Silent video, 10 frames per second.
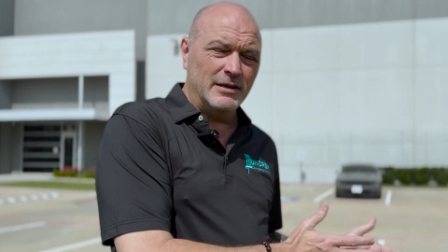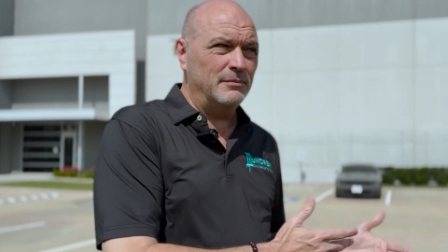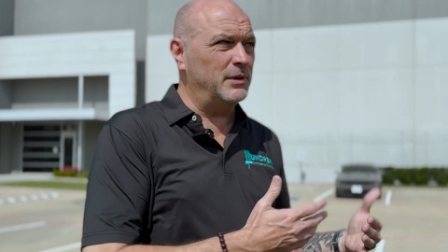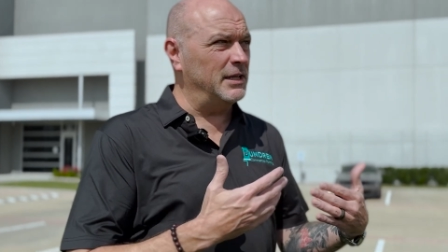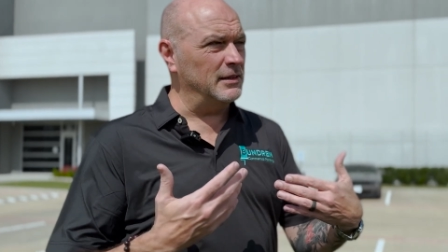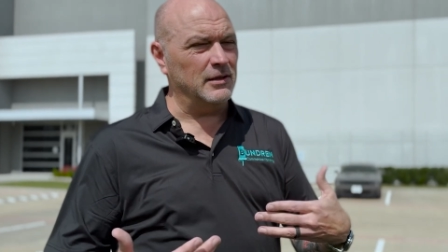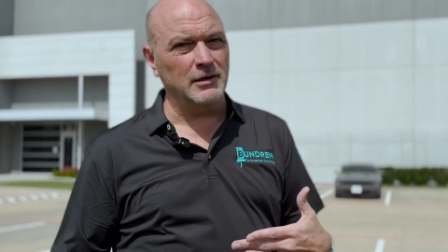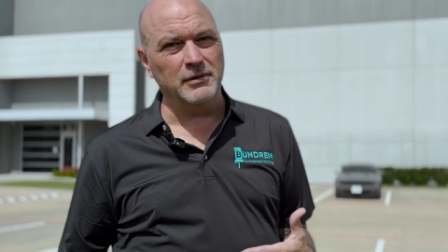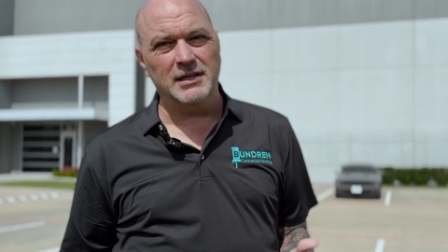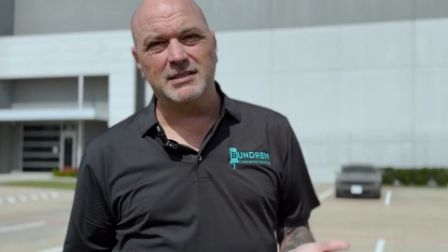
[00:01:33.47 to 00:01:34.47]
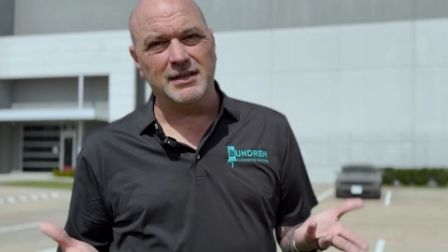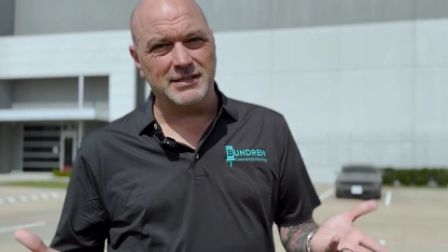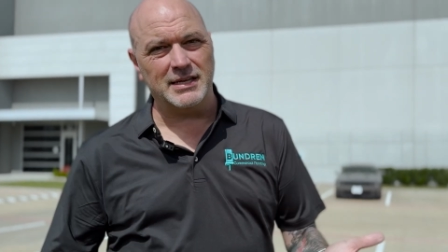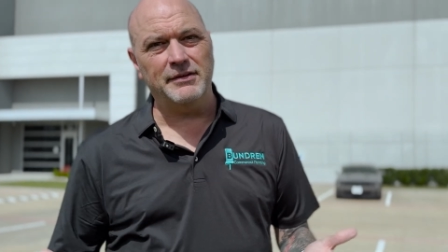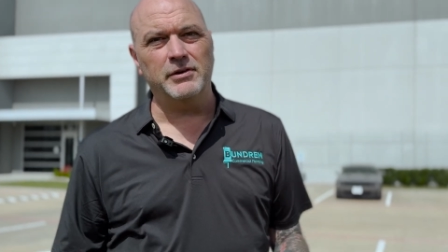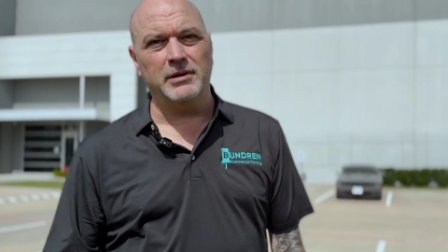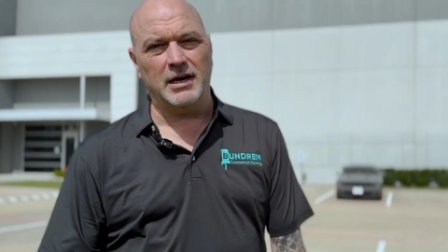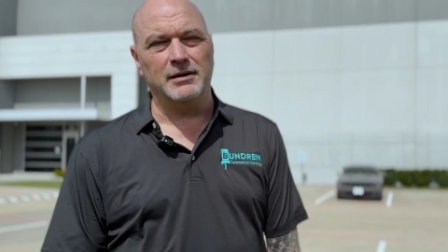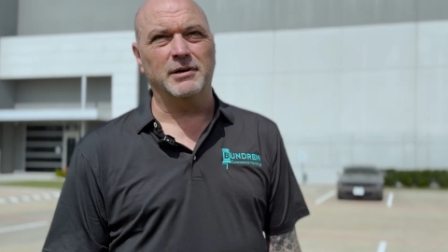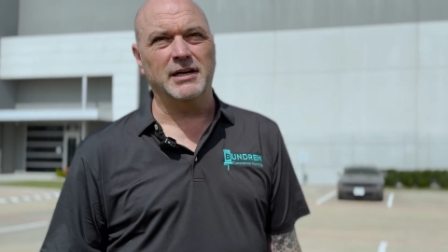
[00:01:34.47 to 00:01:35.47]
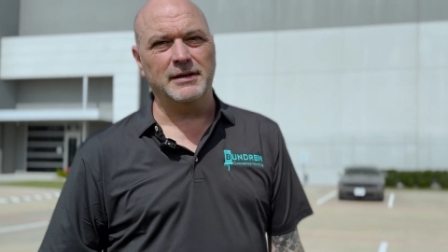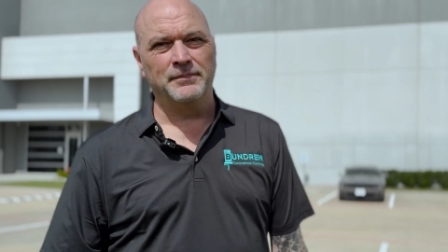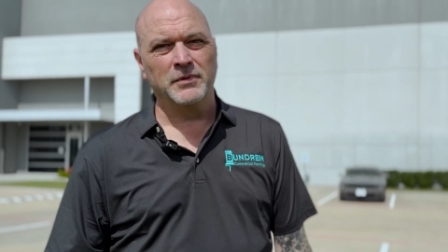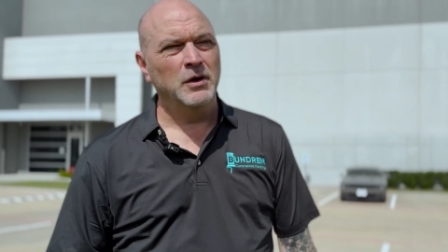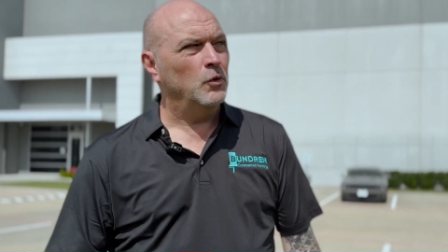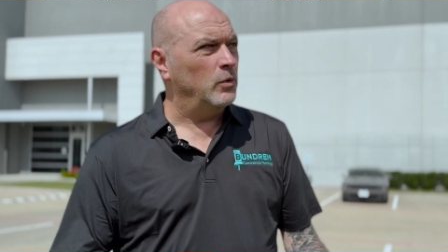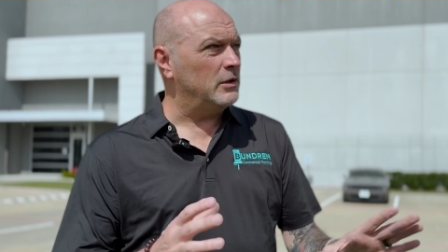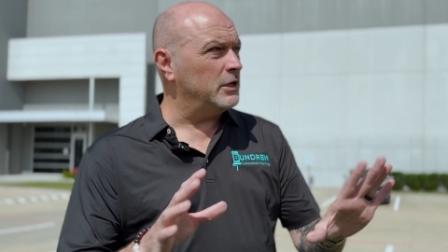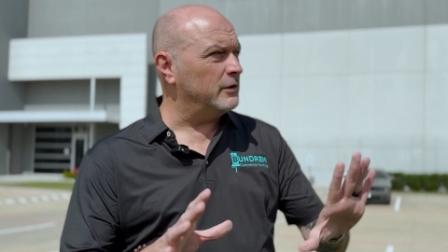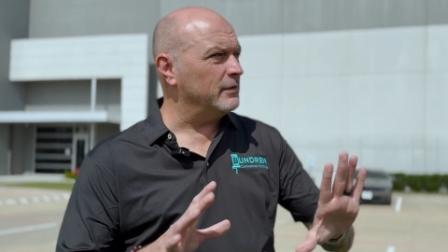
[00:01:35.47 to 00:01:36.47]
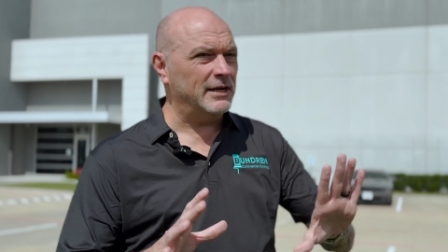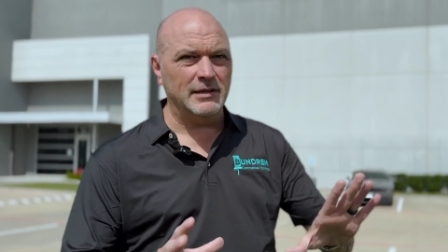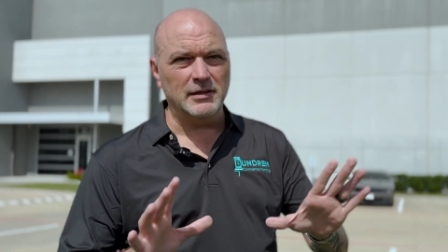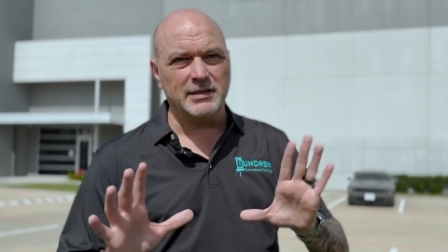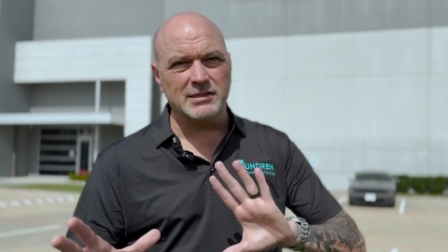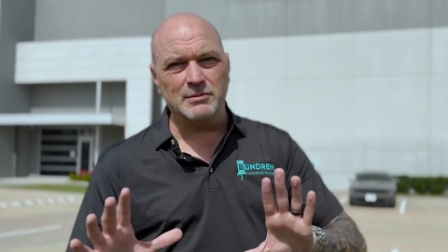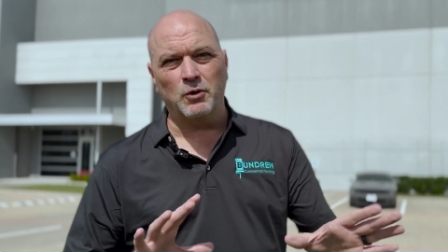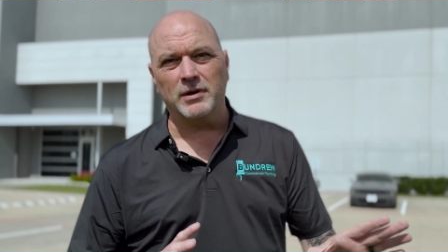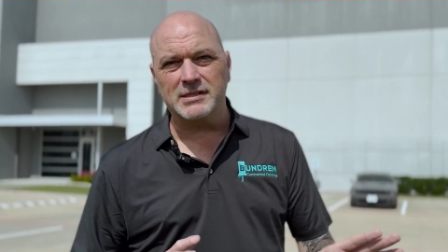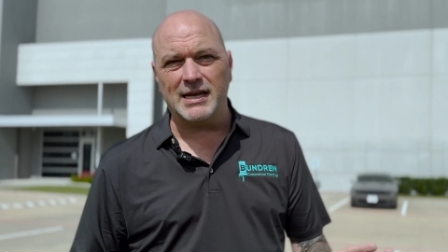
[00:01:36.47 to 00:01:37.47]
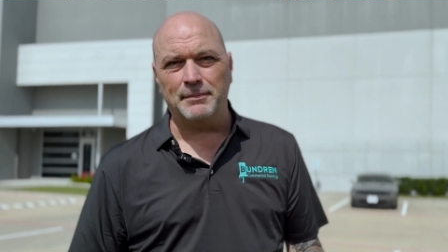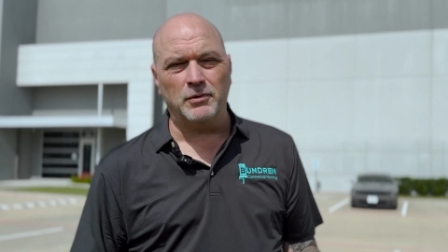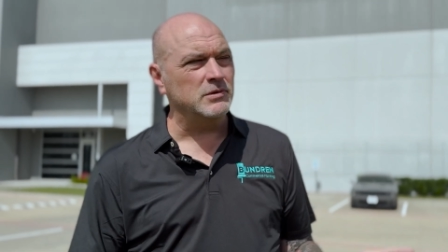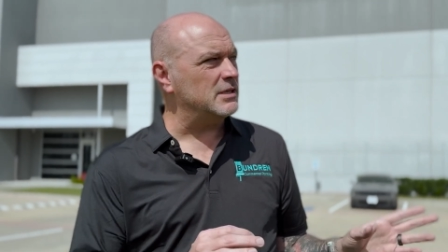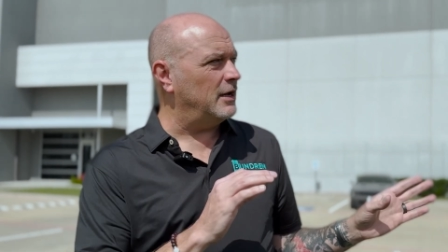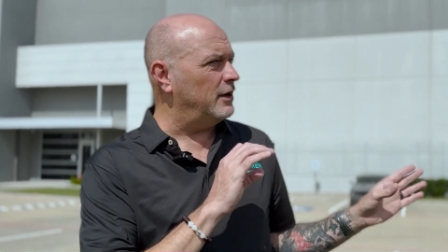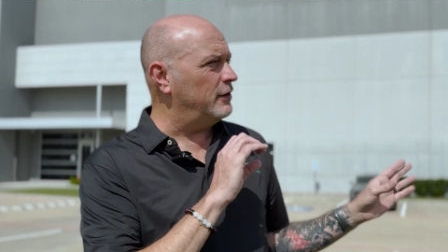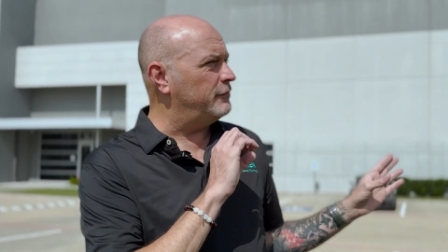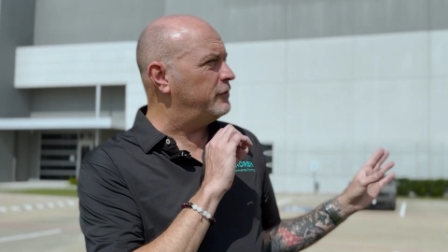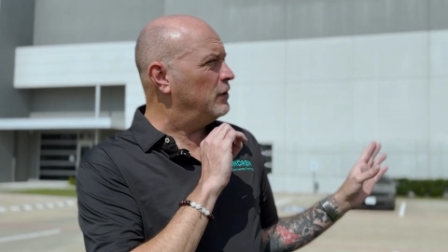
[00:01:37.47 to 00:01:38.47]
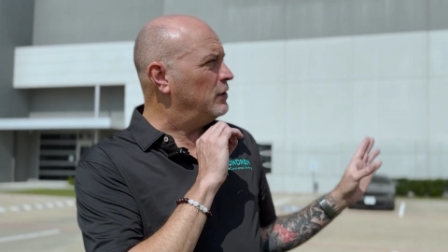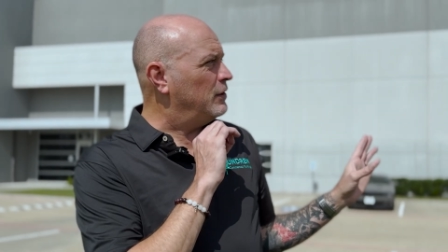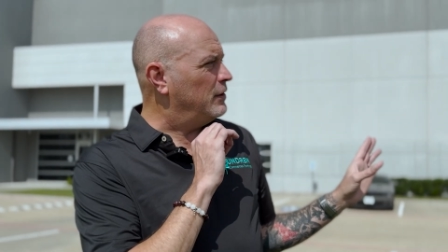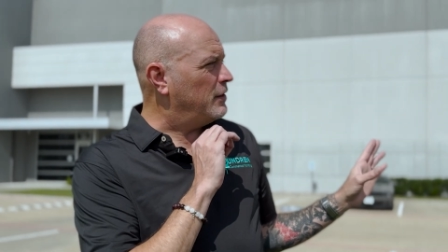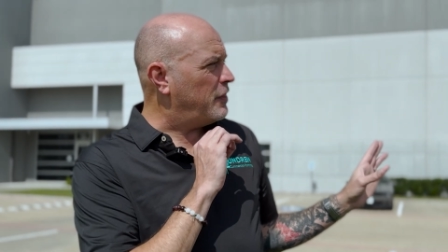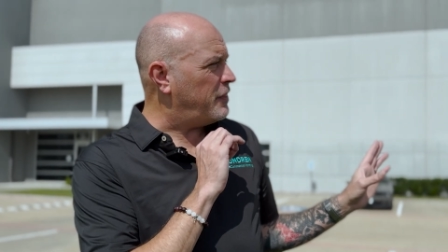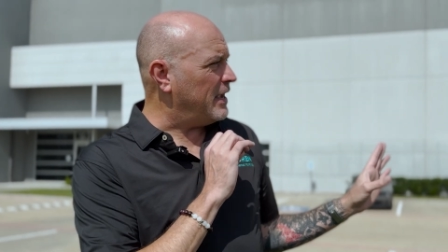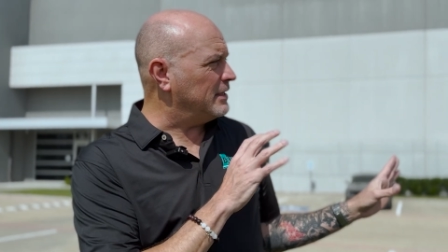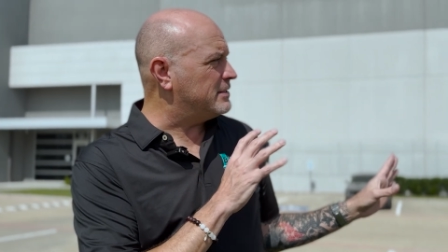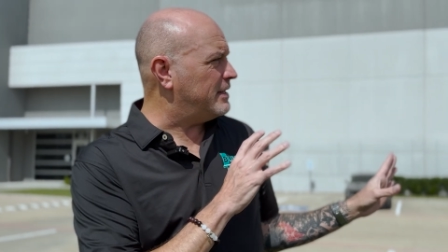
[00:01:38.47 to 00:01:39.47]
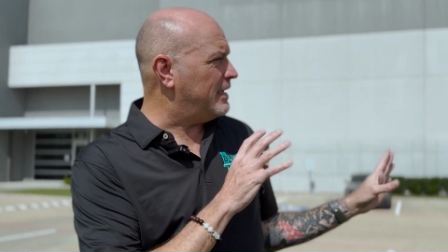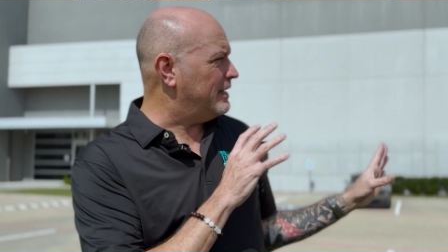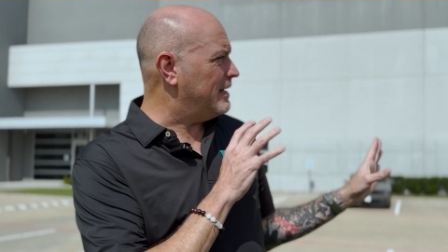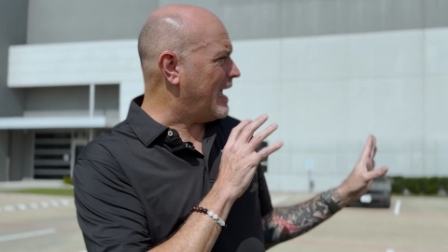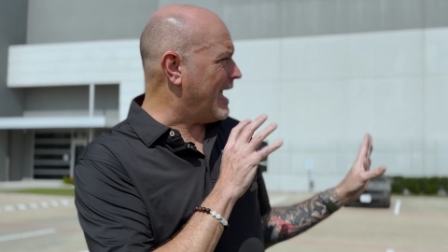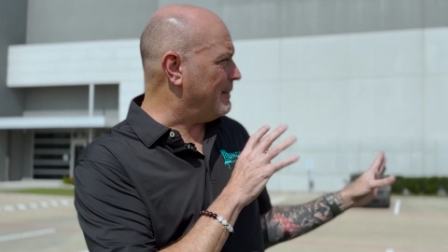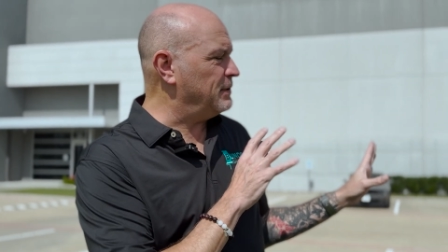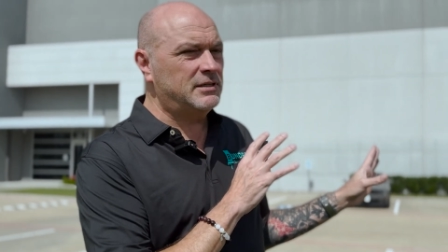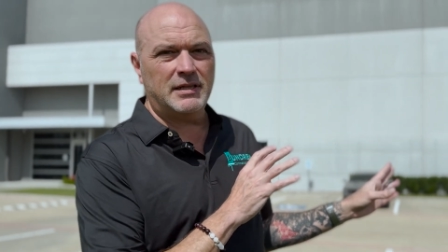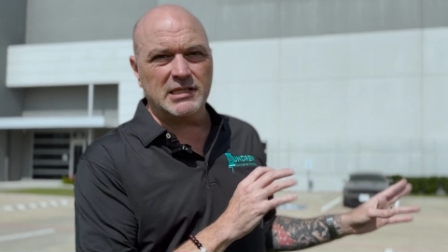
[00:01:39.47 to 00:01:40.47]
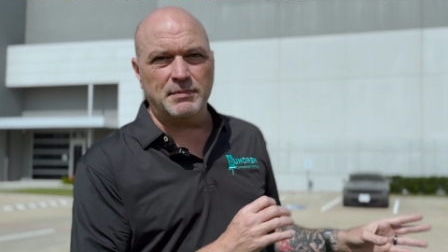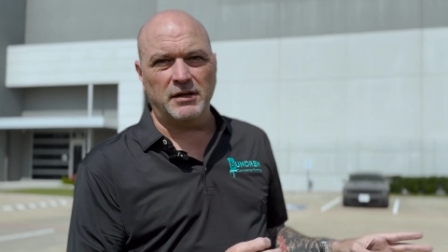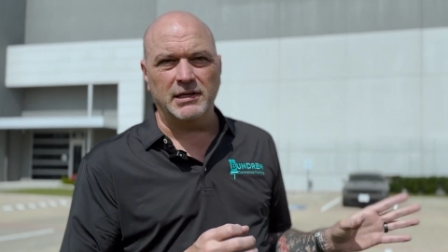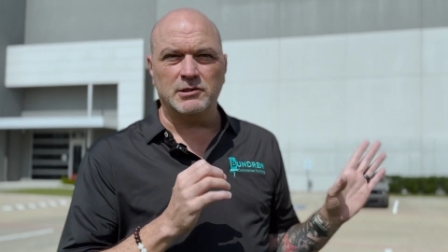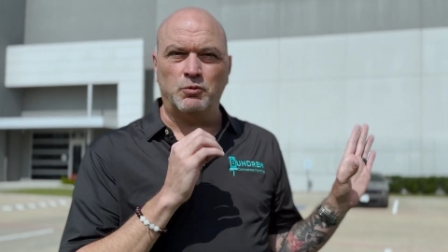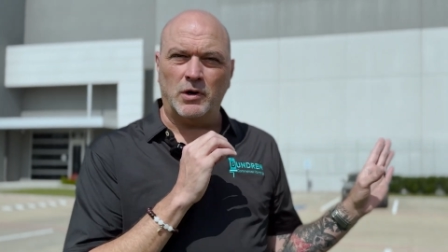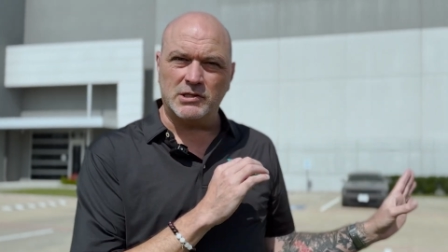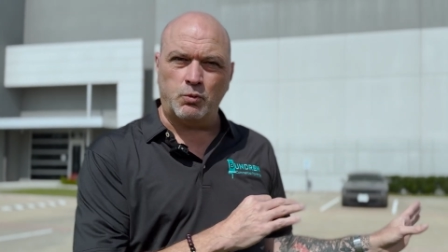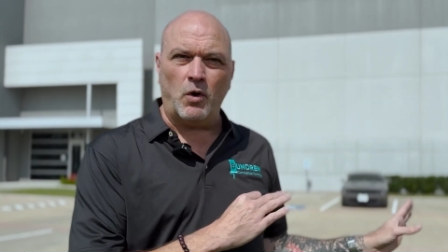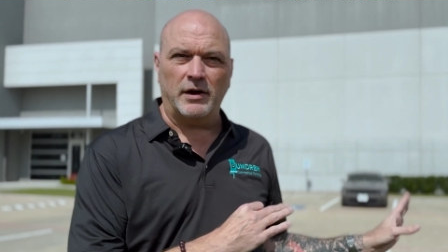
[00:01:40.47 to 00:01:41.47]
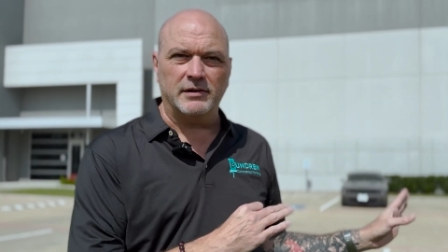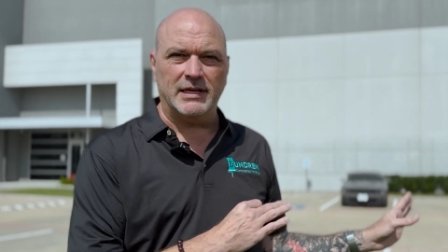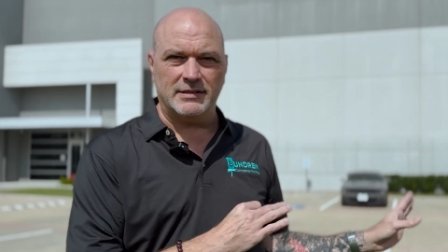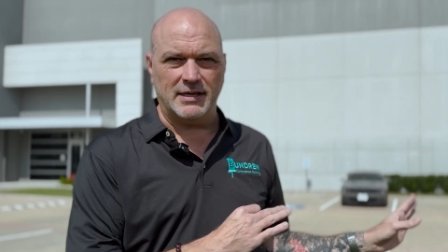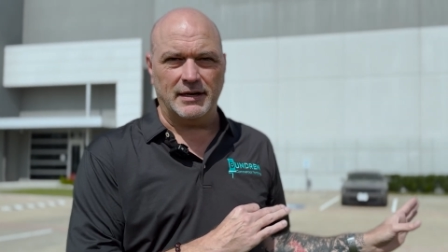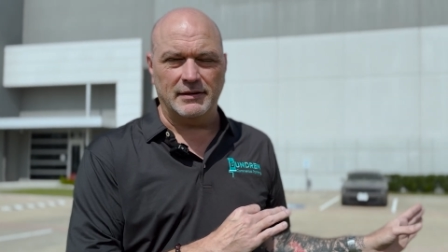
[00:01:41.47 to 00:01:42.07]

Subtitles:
but in the long run, it's going to save you a lot of money. We'll go around and look at some more examples of things that happen to these buildings once water gets in.